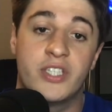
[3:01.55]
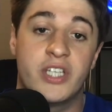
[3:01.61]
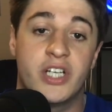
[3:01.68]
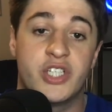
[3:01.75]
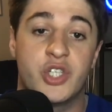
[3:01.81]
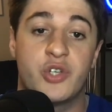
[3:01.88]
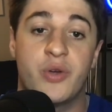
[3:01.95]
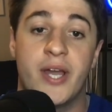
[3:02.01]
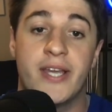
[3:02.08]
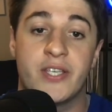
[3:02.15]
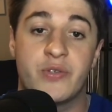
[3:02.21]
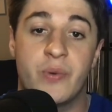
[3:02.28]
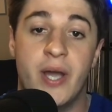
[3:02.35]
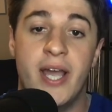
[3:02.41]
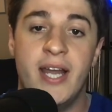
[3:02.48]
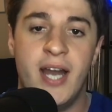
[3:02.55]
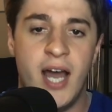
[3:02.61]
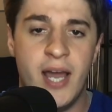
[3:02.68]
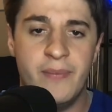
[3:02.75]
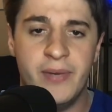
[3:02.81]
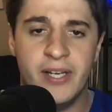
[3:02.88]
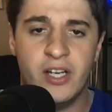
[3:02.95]
such grace, right?
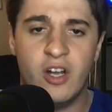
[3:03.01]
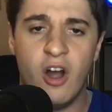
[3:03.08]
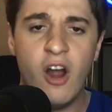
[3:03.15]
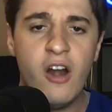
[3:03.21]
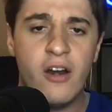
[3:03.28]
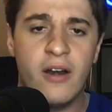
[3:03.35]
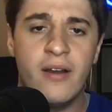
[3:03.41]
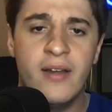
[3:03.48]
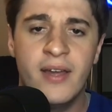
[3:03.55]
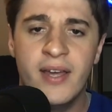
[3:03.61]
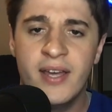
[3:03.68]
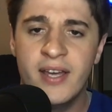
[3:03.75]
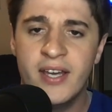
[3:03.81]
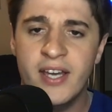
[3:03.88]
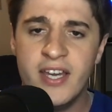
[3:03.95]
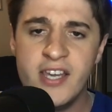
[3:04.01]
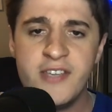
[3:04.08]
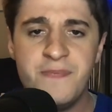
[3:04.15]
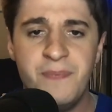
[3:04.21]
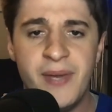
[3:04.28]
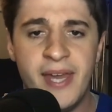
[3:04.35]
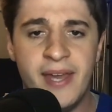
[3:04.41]
I mean, Gardner
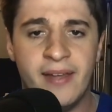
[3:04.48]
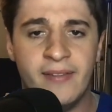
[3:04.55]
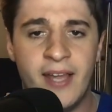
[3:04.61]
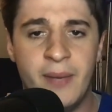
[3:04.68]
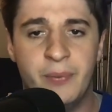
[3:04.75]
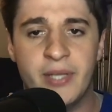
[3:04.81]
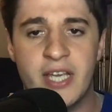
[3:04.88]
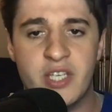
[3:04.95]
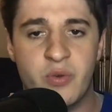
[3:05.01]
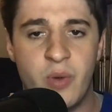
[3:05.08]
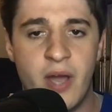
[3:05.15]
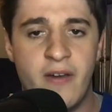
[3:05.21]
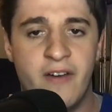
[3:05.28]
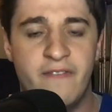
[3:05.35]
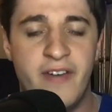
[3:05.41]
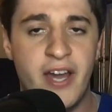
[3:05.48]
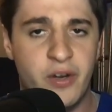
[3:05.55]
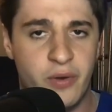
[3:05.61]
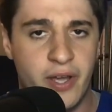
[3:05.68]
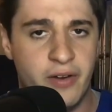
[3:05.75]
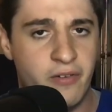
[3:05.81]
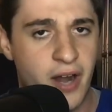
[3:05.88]
is being labeled as a
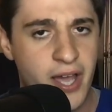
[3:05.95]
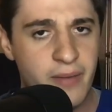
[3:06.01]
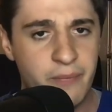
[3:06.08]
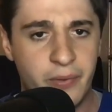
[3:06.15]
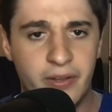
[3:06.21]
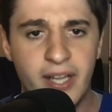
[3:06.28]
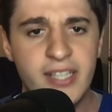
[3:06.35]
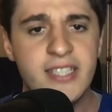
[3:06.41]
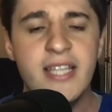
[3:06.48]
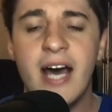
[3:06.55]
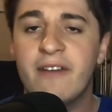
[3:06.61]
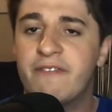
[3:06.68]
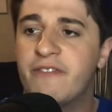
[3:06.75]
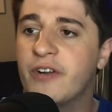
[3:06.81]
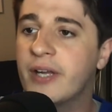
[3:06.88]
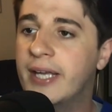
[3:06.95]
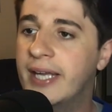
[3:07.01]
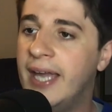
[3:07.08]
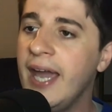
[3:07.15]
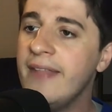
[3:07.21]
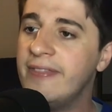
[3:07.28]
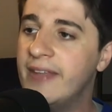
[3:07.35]
veteran, right? But let's not
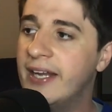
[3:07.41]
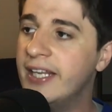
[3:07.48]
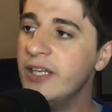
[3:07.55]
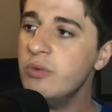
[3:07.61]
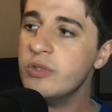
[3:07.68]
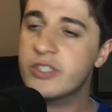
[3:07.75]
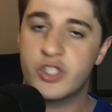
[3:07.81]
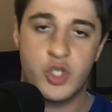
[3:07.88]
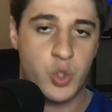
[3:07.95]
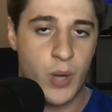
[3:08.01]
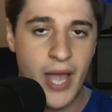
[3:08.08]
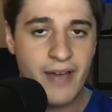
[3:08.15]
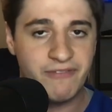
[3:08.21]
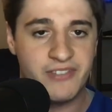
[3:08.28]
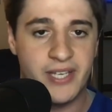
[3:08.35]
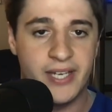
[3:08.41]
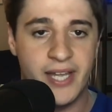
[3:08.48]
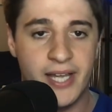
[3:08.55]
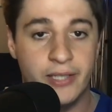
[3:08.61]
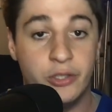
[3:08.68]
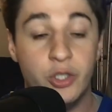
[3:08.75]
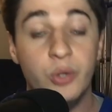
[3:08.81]
forget that he was drafted
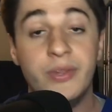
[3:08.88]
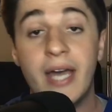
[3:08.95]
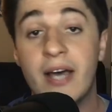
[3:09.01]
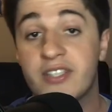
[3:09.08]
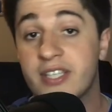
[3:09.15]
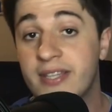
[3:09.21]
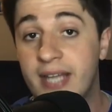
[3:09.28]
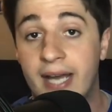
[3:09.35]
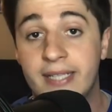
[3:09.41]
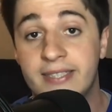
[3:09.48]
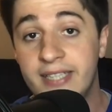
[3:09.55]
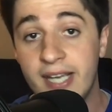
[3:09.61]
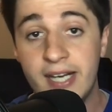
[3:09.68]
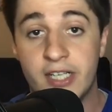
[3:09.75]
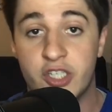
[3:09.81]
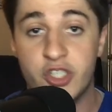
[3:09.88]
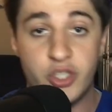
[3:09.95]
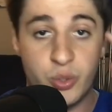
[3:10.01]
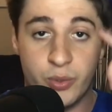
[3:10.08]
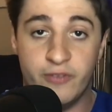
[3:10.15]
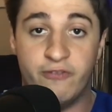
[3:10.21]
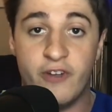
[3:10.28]
in 2019. And just
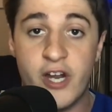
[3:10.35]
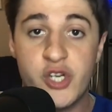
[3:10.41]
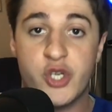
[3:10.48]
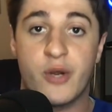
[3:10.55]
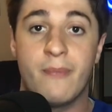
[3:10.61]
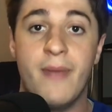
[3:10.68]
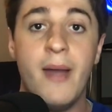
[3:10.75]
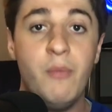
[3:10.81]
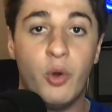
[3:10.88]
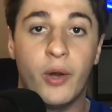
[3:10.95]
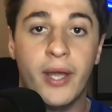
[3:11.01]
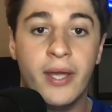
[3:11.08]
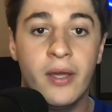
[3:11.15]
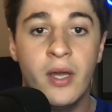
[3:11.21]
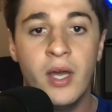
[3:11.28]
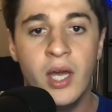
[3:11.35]
to refresh your memory,